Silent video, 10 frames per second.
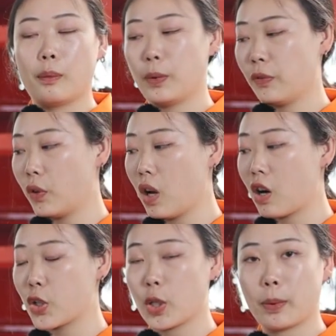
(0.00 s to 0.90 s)
Before
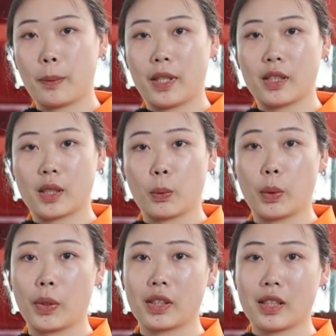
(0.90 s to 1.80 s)
our shipment,
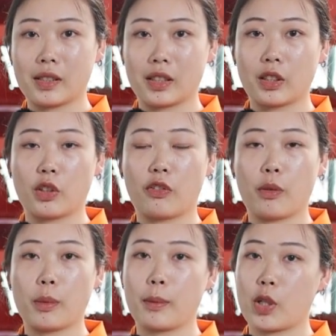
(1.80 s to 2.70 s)
we will test the
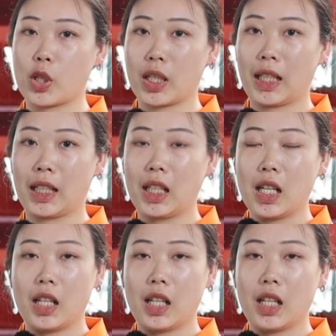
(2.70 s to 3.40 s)
roofing machine